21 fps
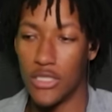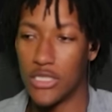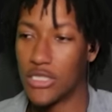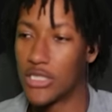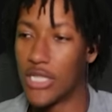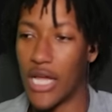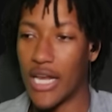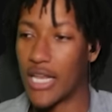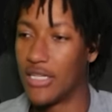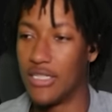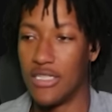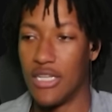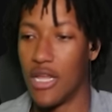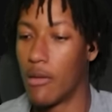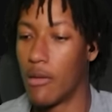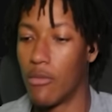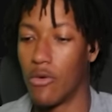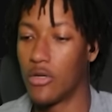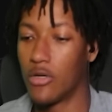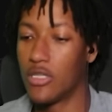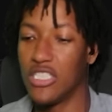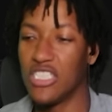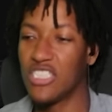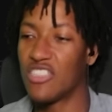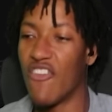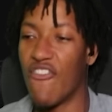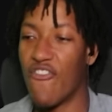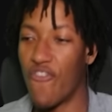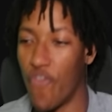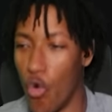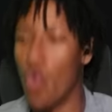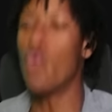is not a demo. This is the
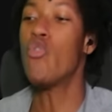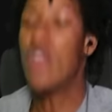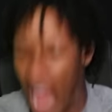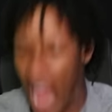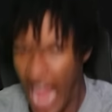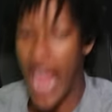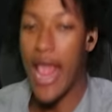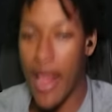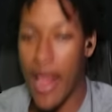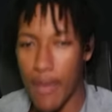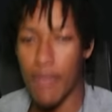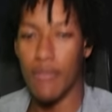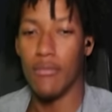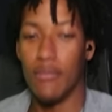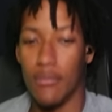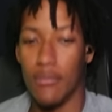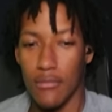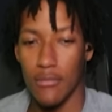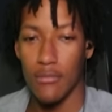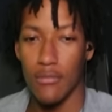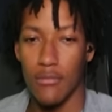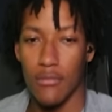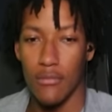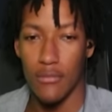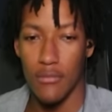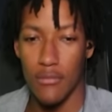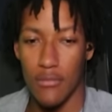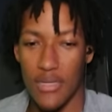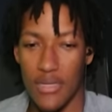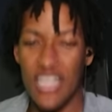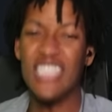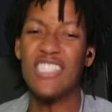full game.
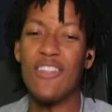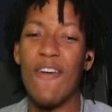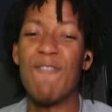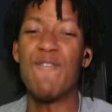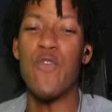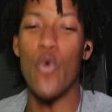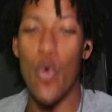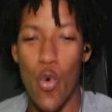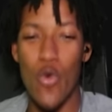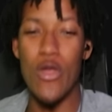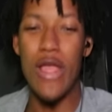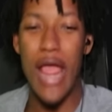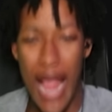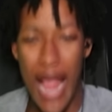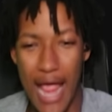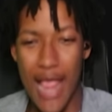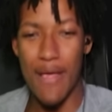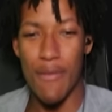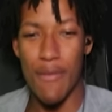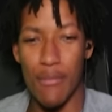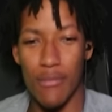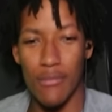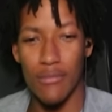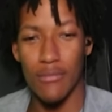This is the full game.